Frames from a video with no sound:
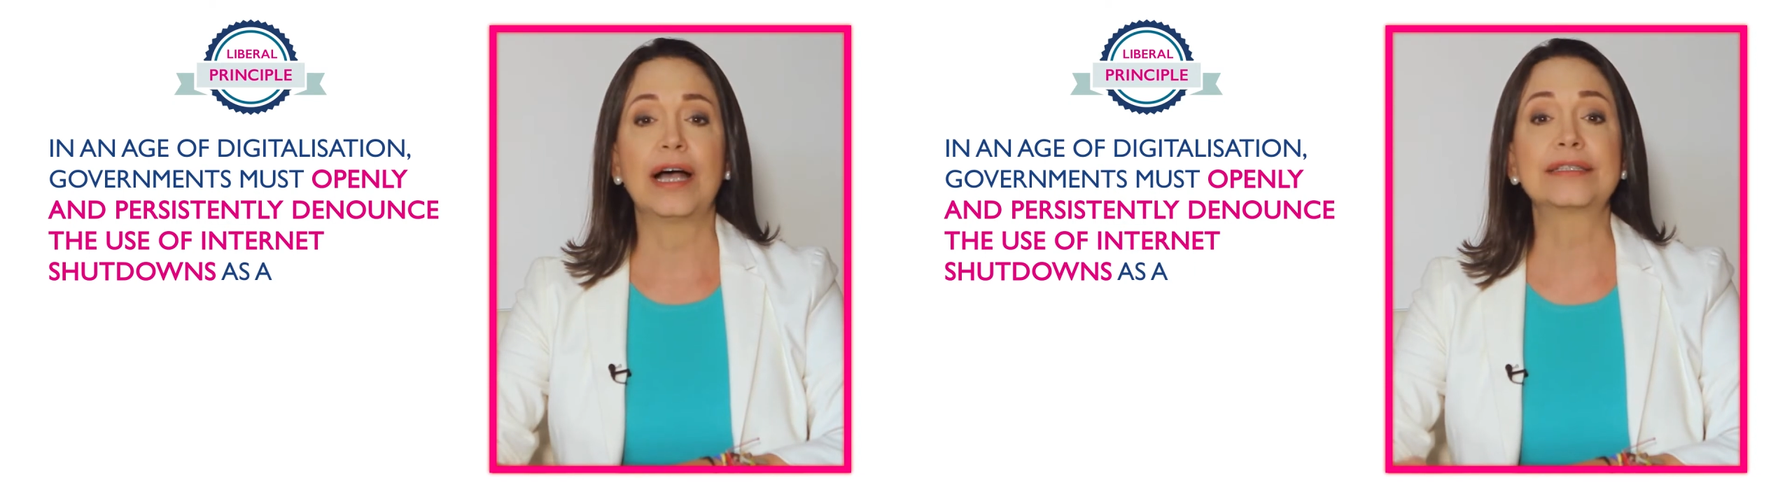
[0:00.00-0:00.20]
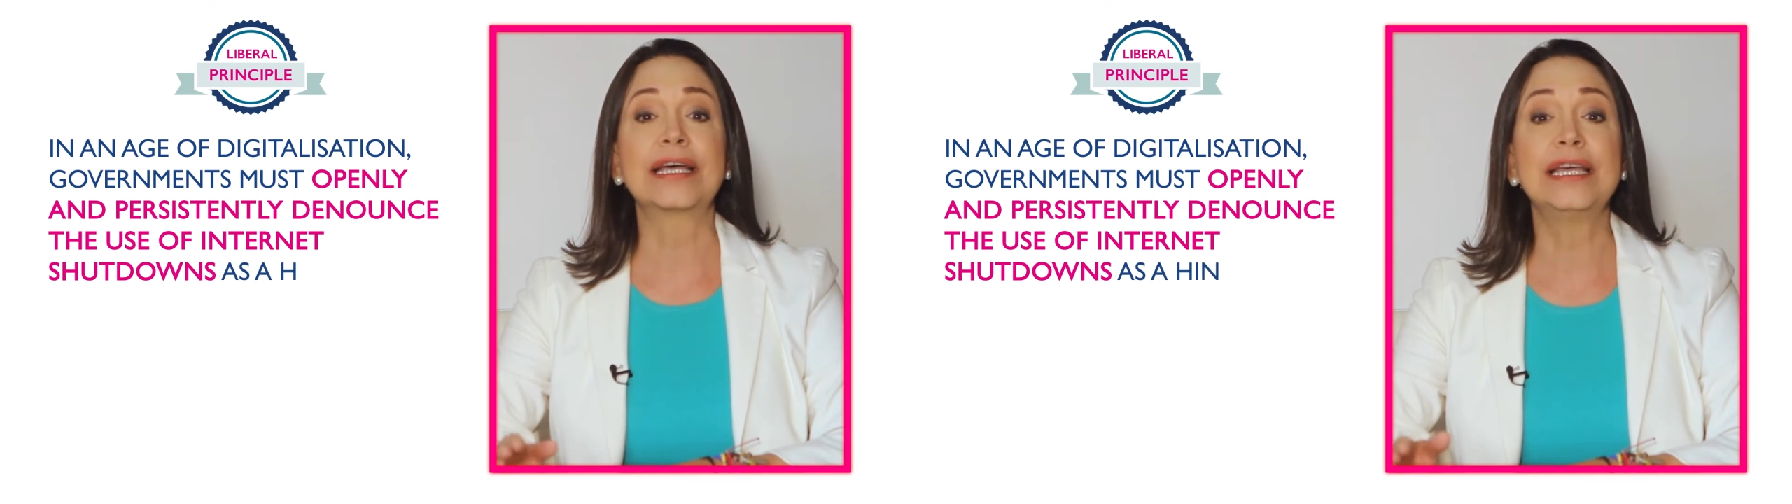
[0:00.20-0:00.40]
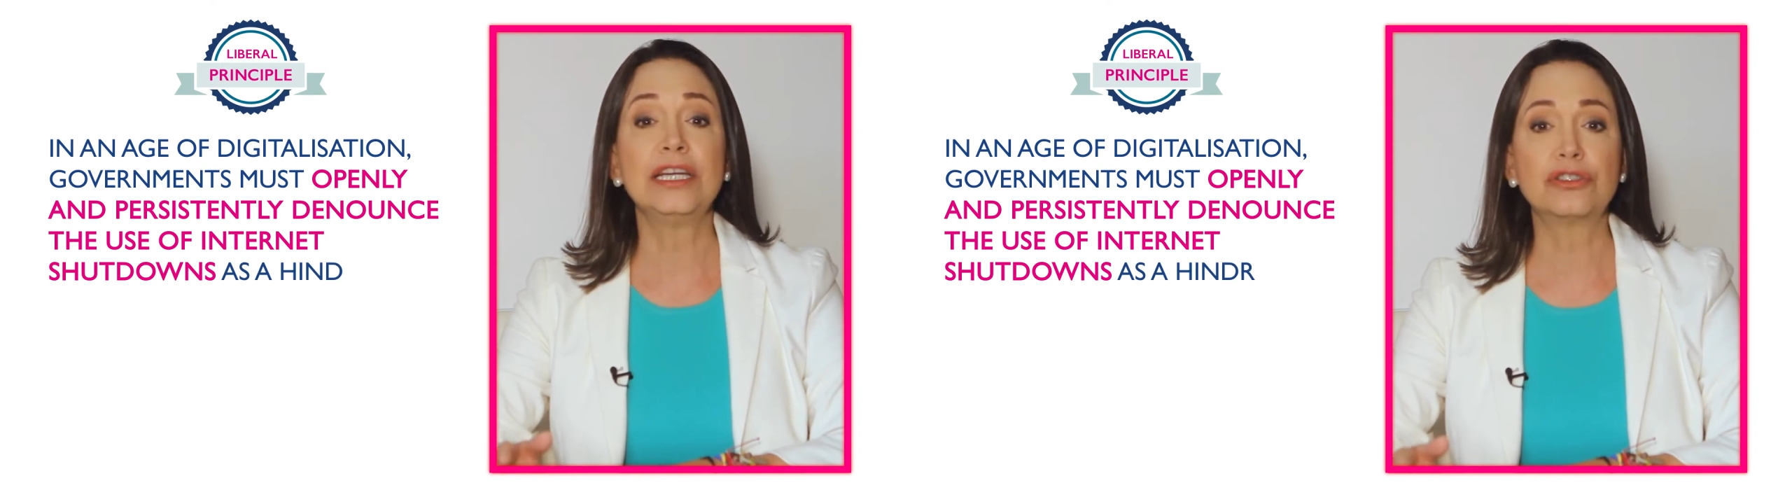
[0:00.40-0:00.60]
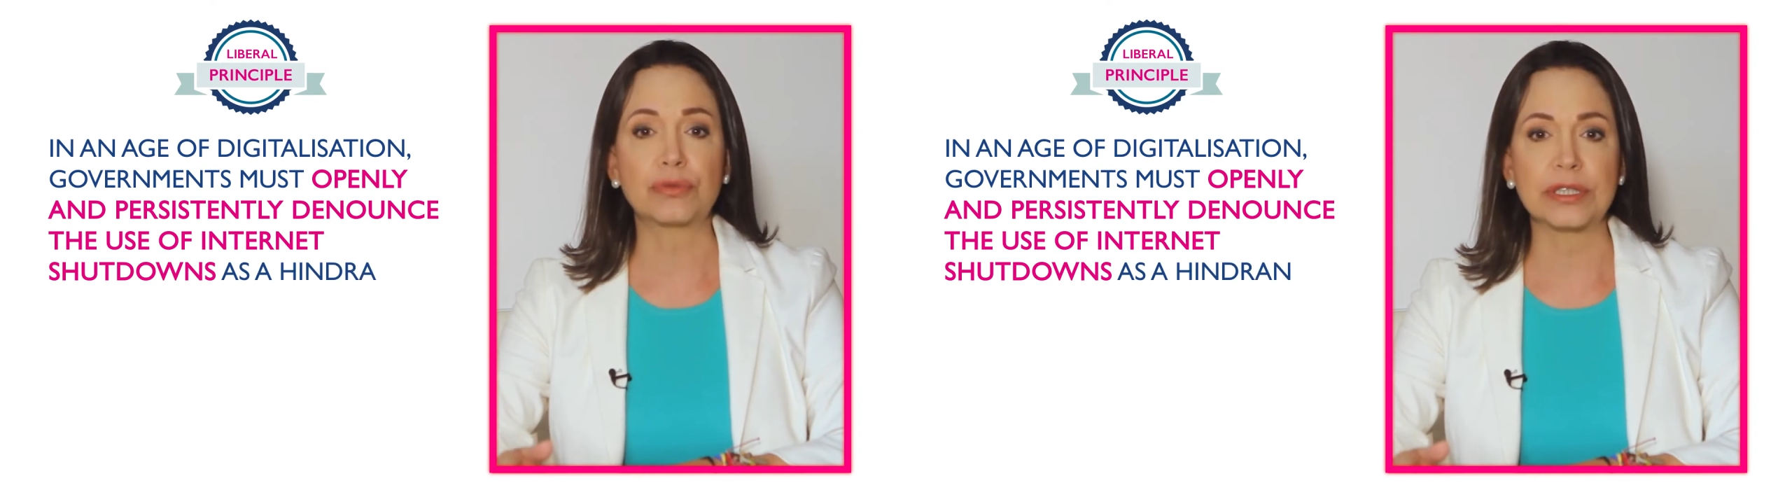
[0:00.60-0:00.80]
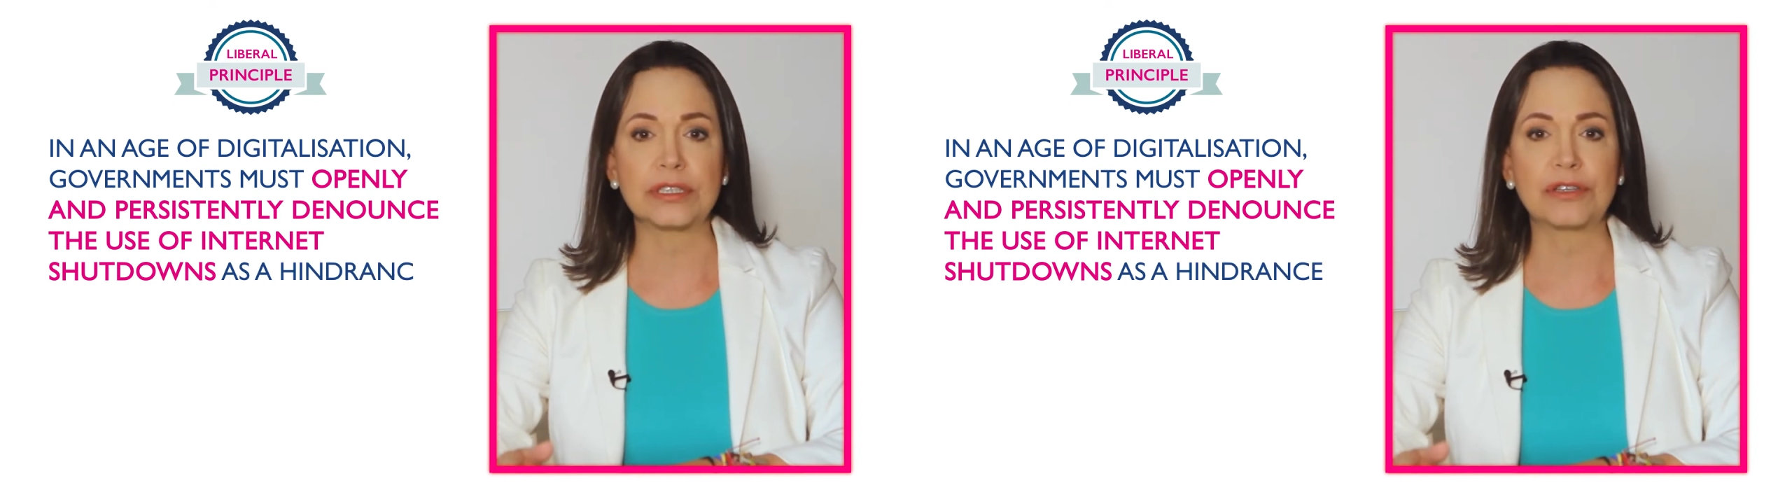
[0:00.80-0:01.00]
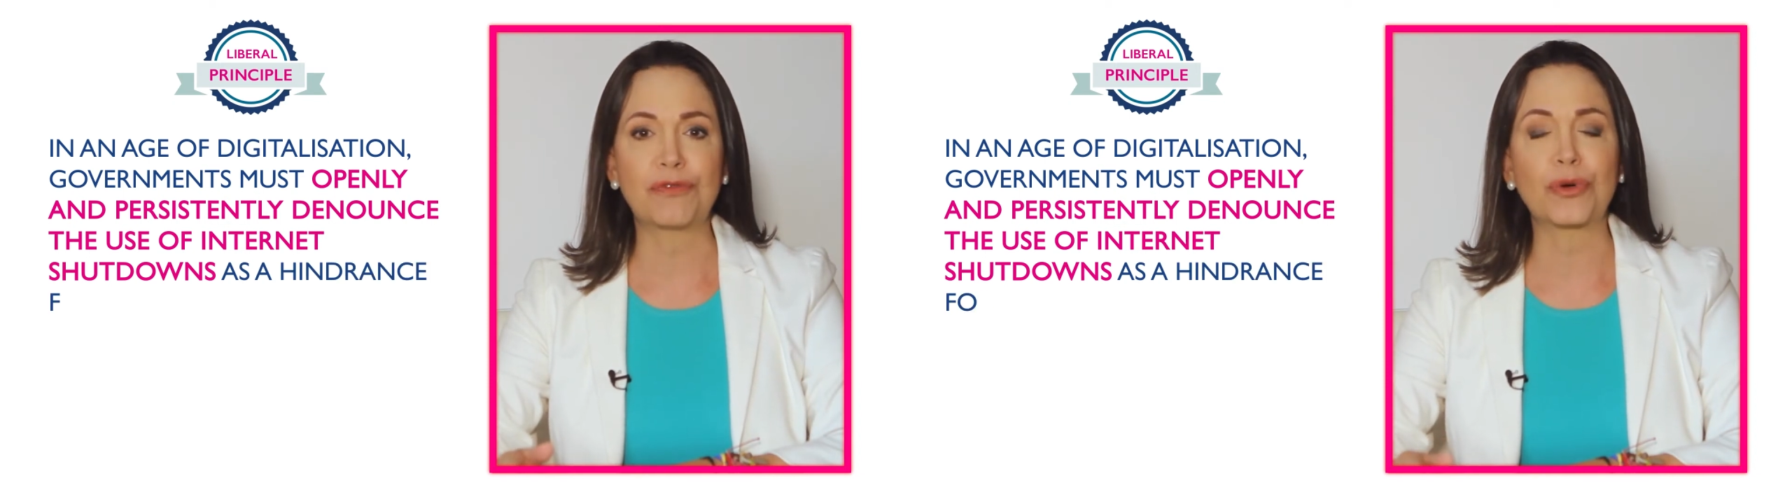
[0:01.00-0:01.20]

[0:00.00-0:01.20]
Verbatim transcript: as a hindrance